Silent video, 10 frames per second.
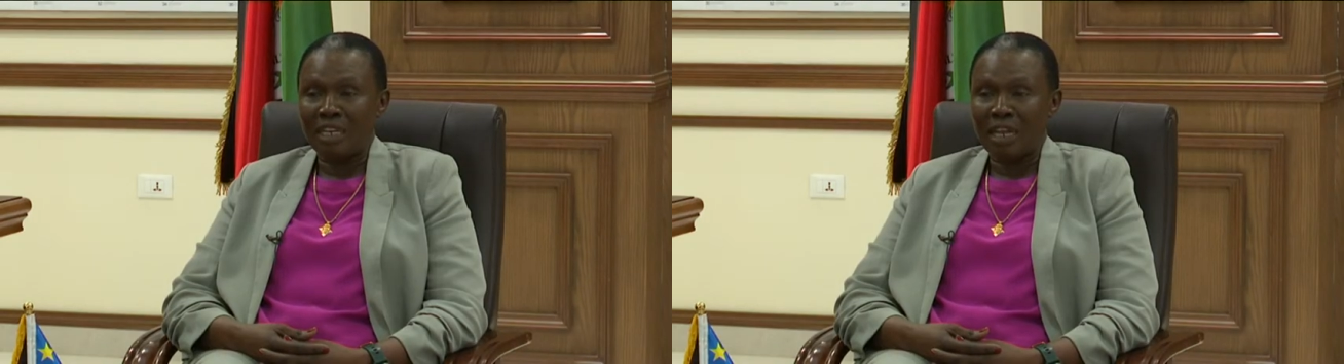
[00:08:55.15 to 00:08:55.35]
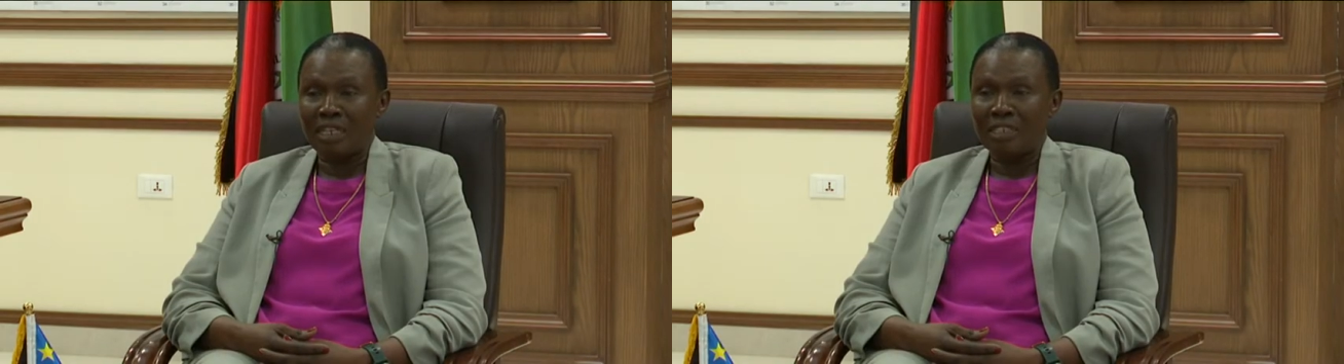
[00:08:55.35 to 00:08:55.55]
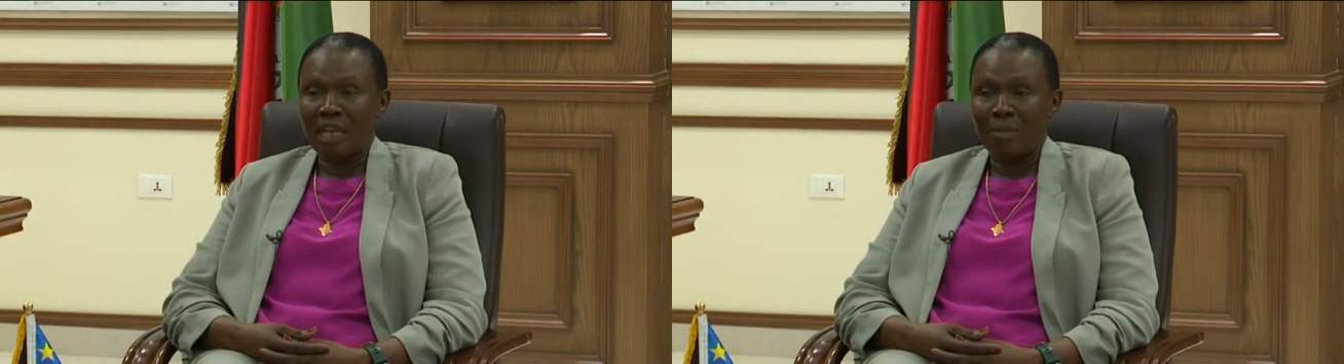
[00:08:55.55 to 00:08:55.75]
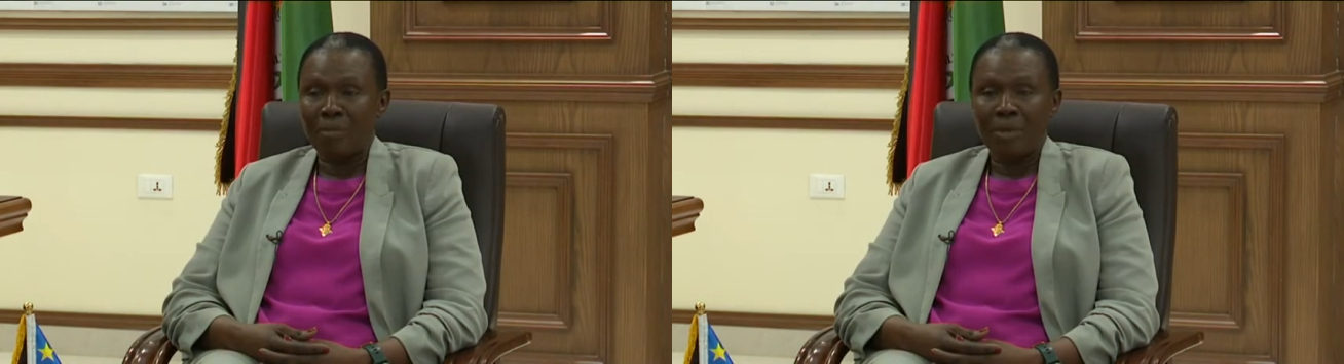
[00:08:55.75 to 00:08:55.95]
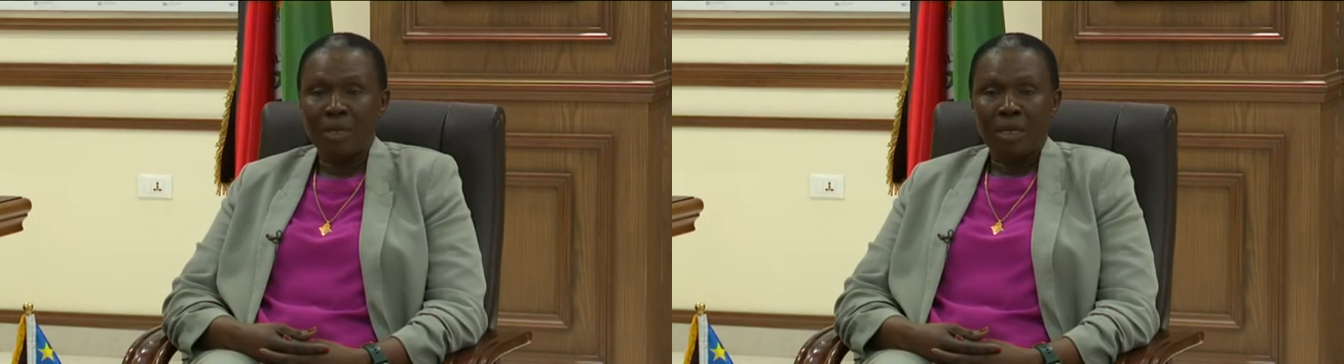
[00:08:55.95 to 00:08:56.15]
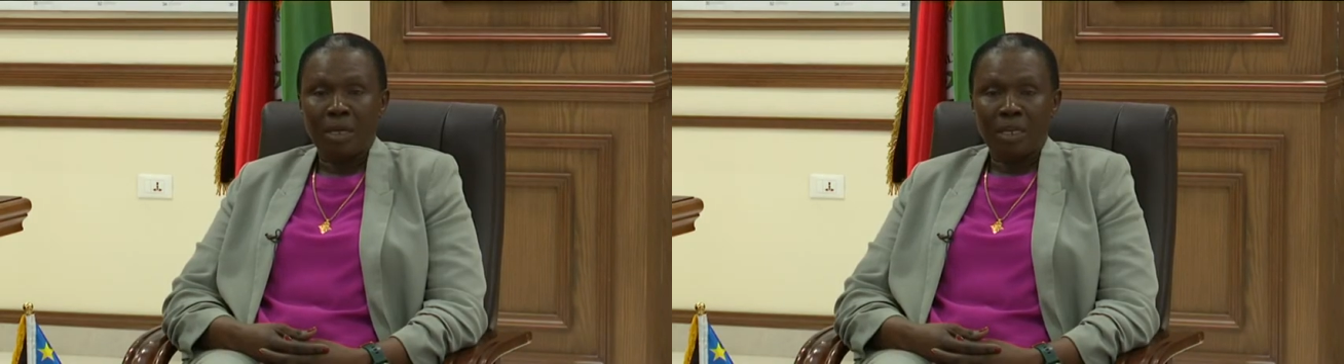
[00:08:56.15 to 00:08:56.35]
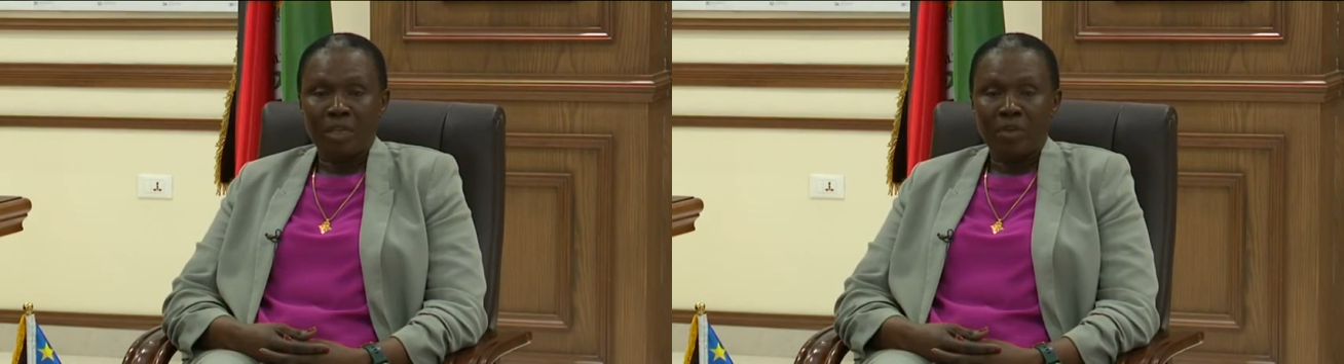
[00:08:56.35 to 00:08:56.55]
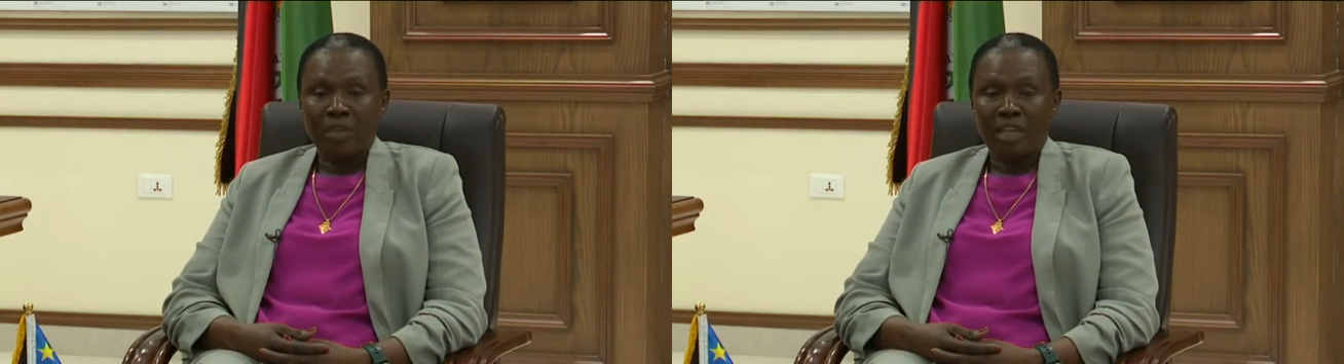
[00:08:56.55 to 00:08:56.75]
Last time,
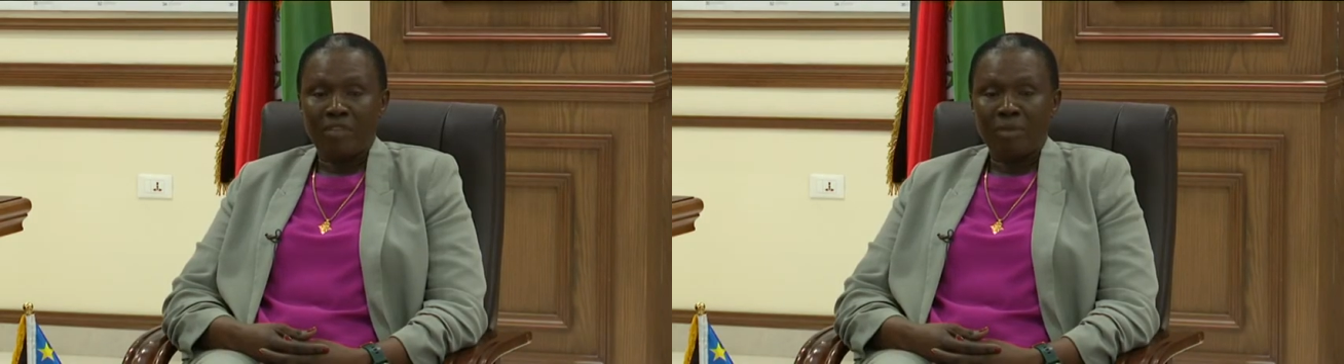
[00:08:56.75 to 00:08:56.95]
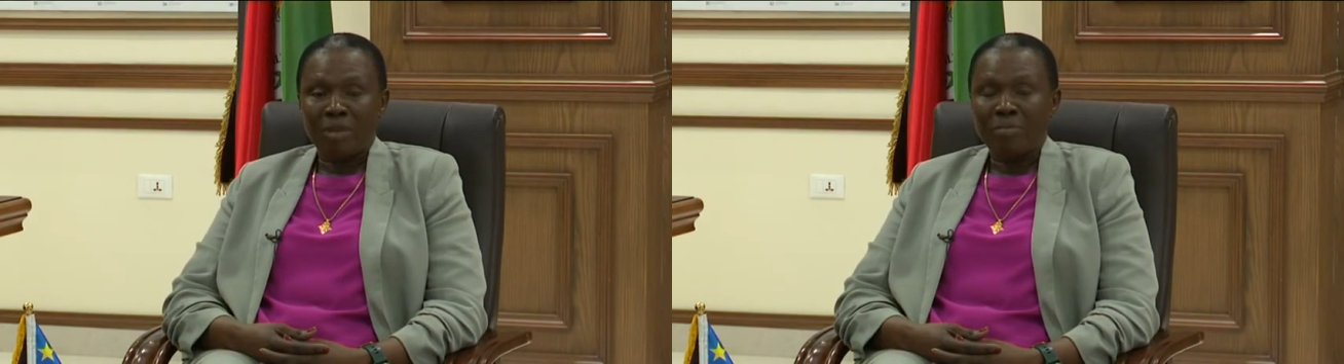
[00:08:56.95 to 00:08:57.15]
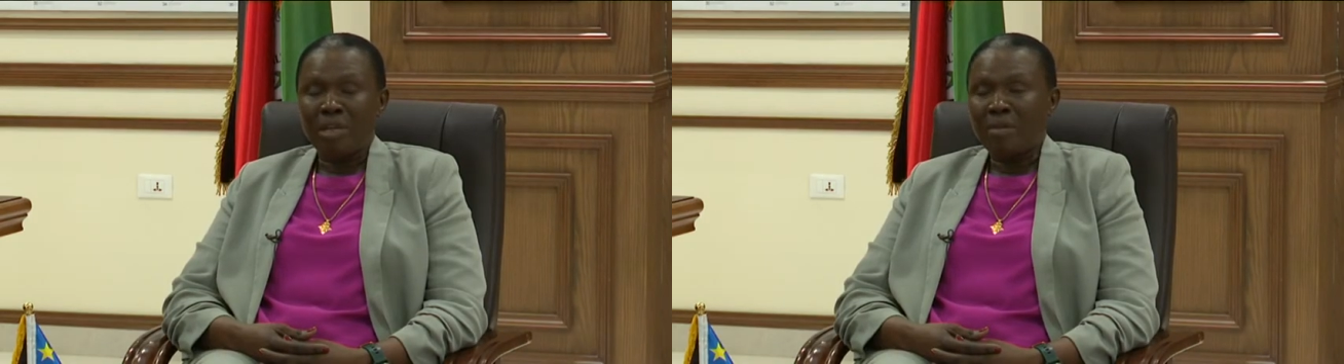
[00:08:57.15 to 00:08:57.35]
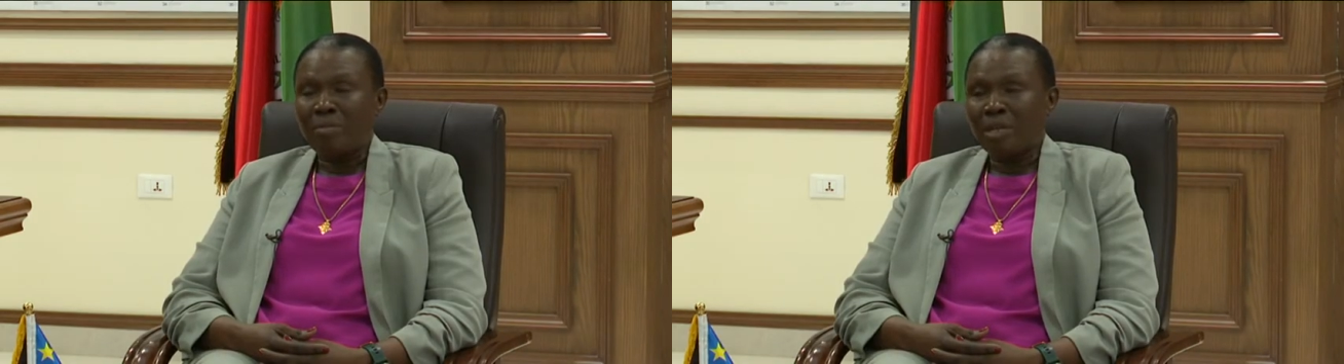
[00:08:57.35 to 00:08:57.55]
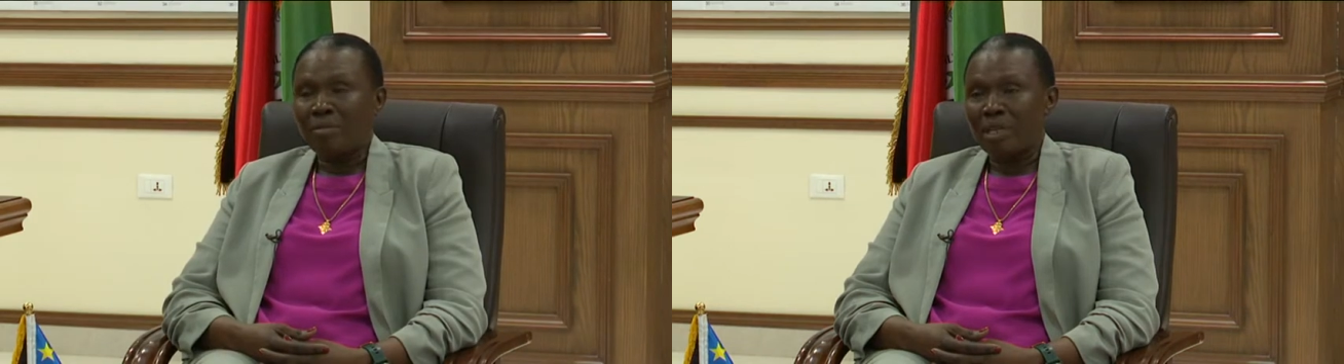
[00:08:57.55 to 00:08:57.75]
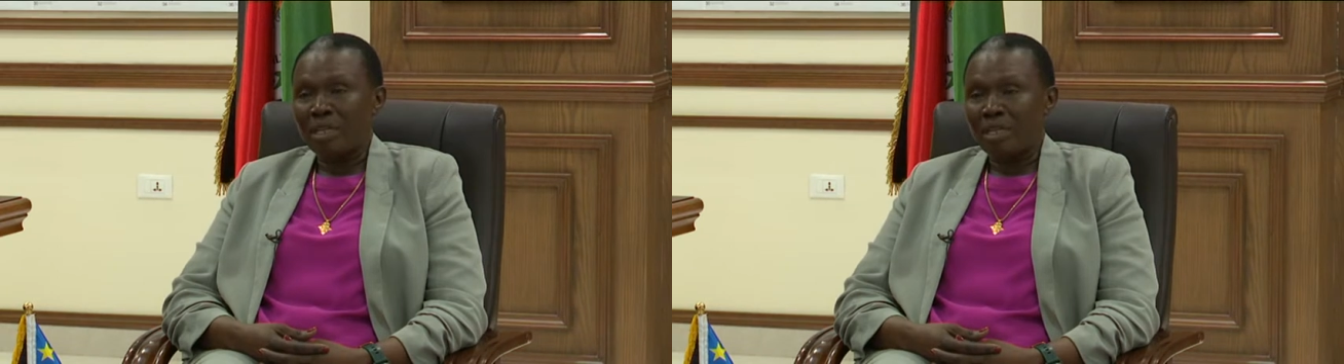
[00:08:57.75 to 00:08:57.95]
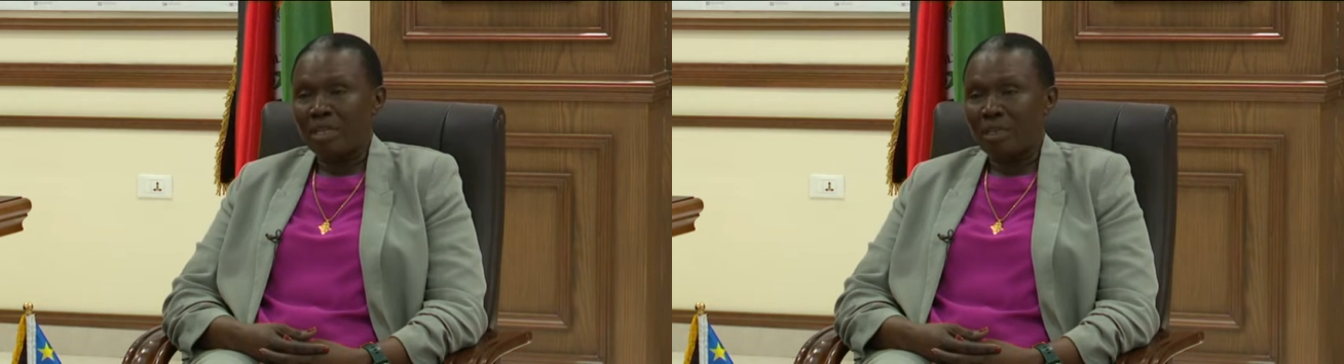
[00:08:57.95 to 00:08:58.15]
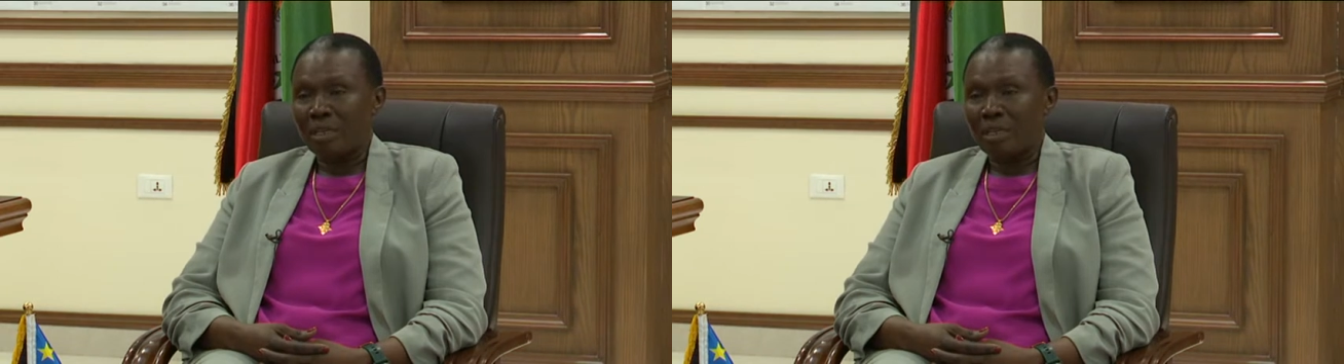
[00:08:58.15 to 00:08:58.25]
there have been many